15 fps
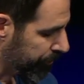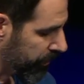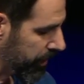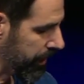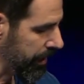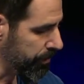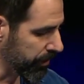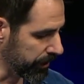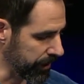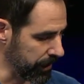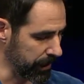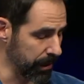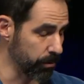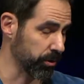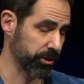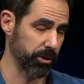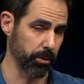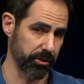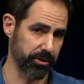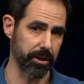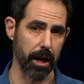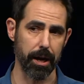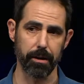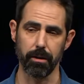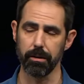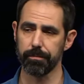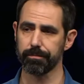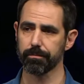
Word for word: He believed he was suicidal.